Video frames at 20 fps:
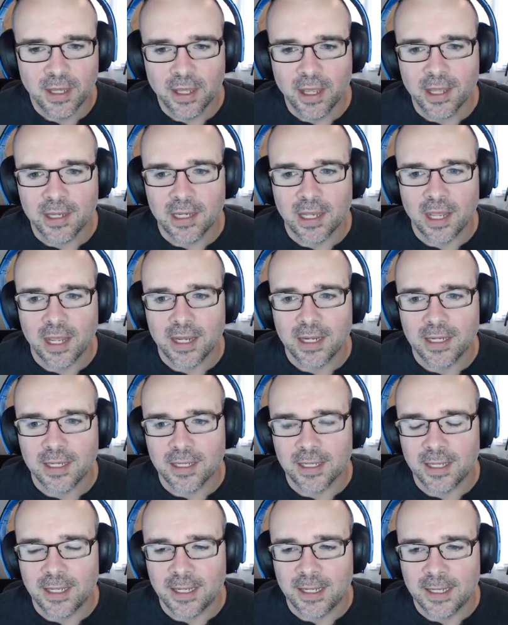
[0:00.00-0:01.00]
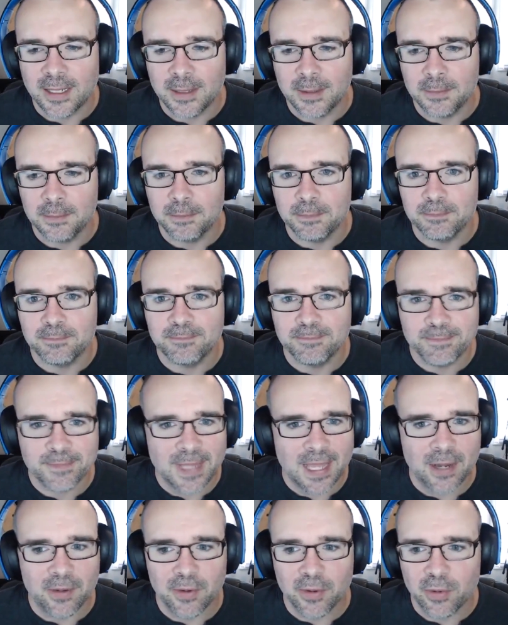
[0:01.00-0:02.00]
Unlike
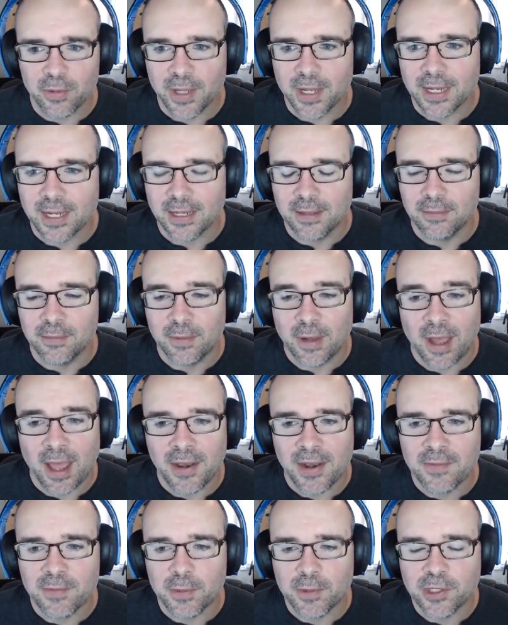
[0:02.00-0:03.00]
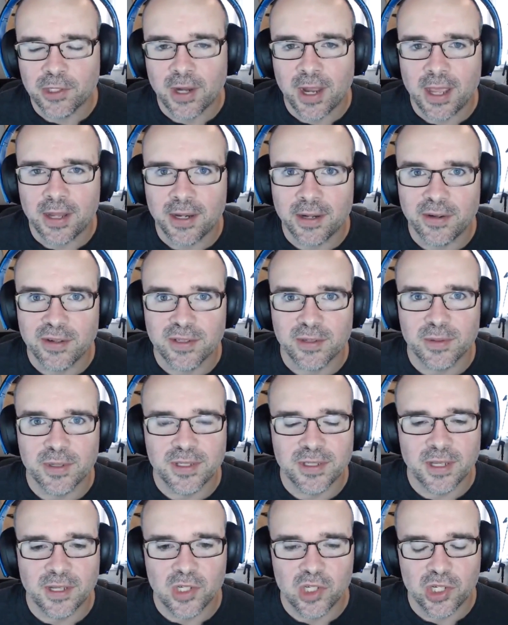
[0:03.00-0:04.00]
I don't know, well, I never tried Arizona
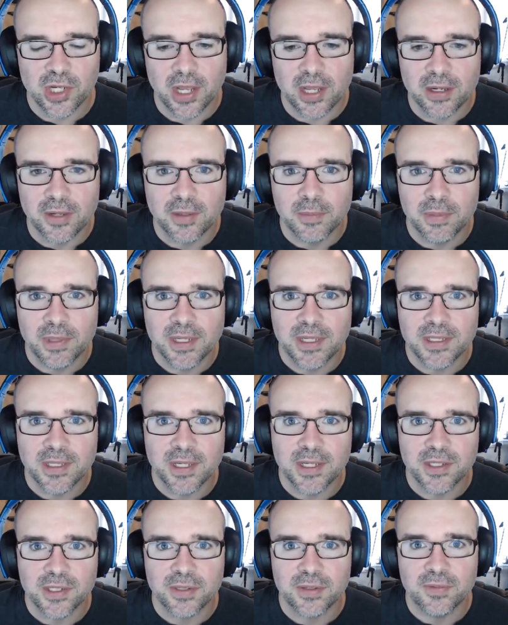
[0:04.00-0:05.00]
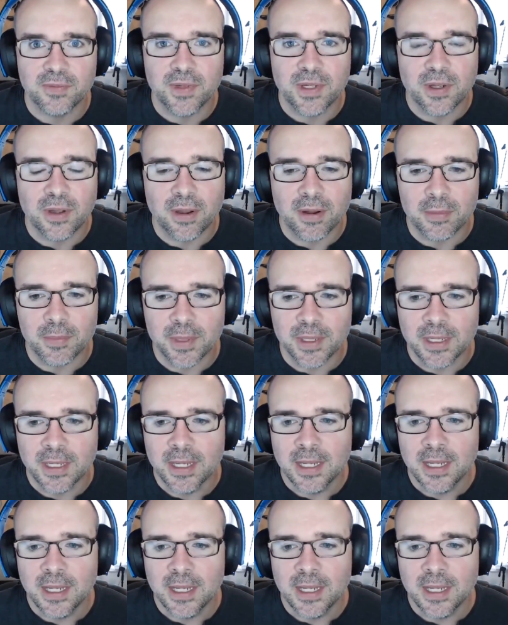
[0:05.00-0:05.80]
Sunshine on the PlayStation VR, but